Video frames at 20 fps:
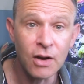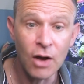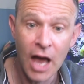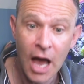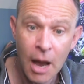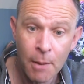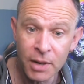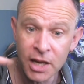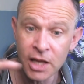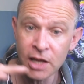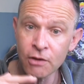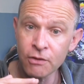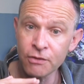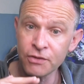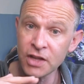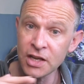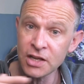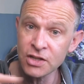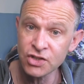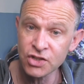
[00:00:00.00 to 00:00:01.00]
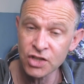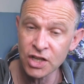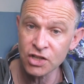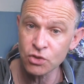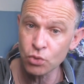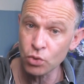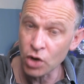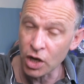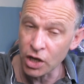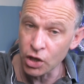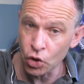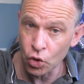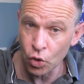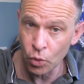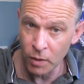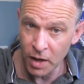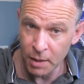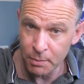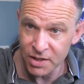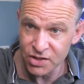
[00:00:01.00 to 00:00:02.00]
How many of these things would I
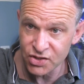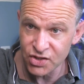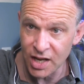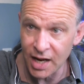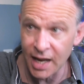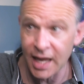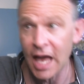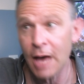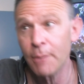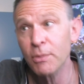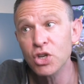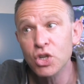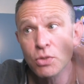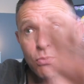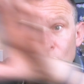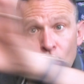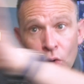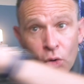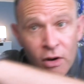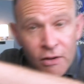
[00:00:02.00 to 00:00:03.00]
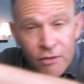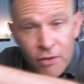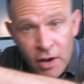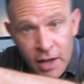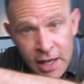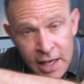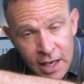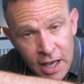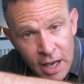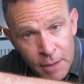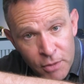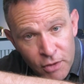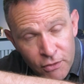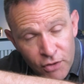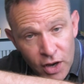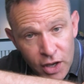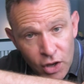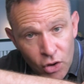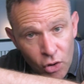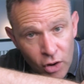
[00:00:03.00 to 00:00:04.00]
normally be selling? How much more income have
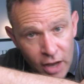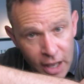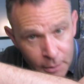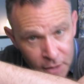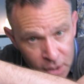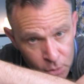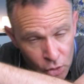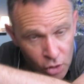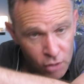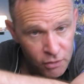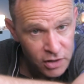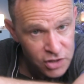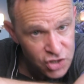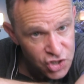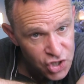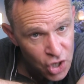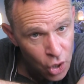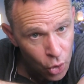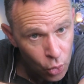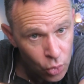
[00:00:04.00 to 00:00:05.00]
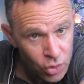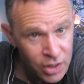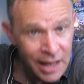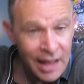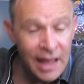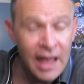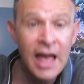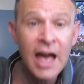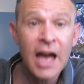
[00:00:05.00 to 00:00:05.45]
I got? How many more have I sold?